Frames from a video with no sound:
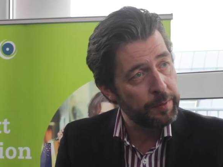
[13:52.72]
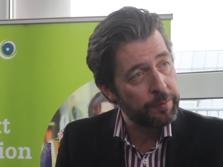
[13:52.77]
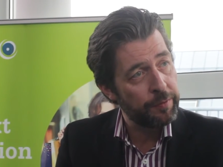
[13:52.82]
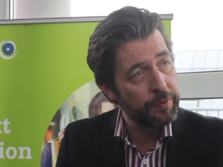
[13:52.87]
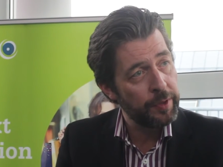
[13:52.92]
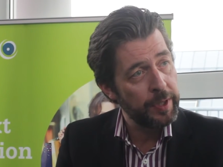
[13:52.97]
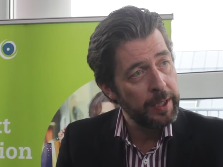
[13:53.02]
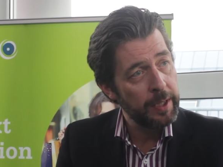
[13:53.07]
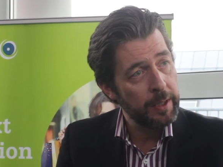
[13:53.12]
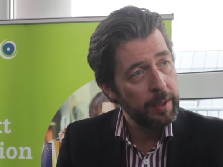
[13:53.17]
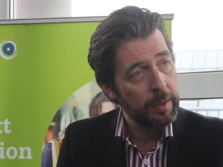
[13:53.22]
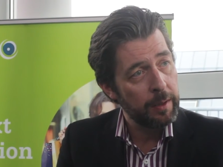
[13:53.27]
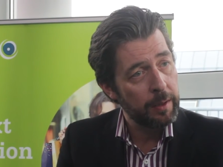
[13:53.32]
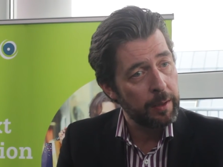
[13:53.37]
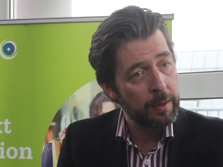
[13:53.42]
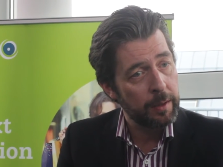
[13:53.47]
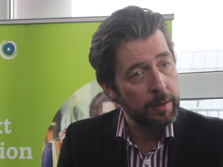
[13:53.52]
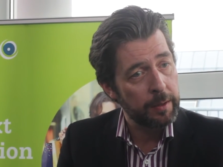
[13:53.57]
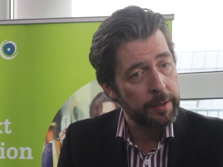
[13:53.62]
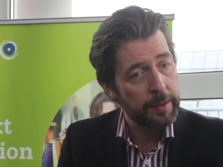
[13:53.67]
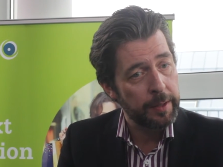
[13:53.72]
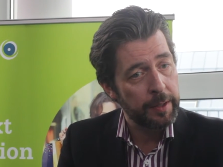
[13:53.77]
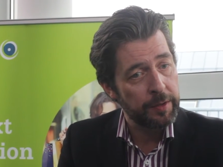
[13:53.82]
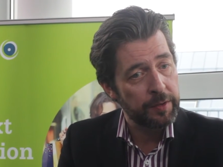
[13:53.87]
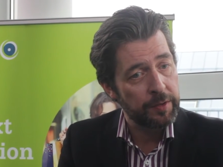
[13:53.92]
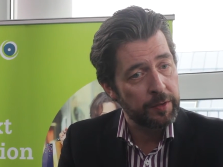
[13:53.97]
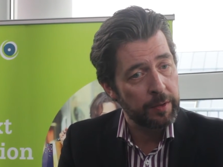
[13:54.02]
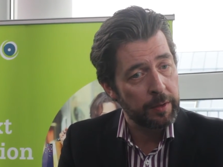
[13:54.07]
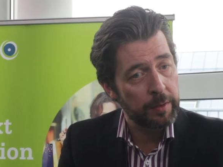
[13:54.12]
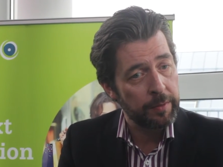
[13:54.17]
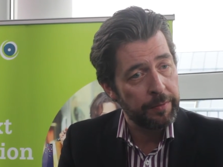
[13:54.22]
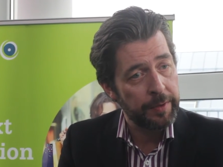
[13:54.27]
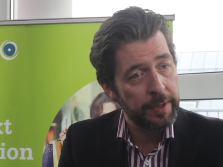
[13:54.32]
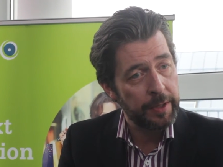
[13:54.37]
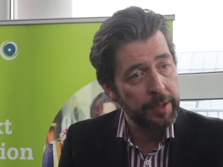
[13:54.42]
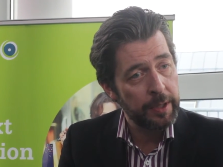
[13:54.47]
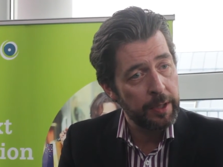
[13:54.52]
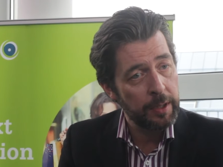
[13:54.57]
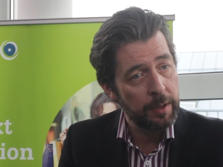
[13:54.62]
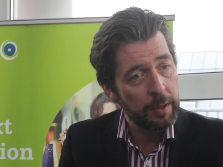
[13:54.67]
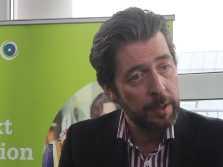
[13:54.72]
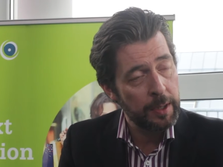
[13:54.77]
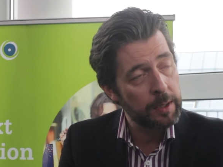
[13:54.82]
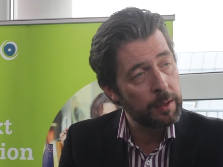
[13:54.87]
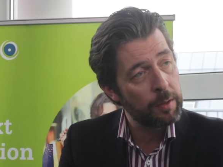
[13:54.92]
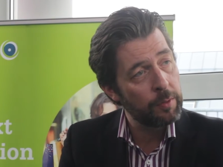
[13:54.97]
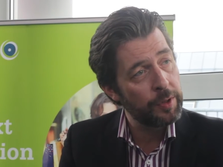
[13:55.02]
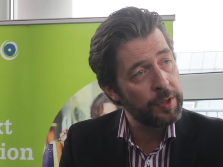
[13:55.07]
free. There's very little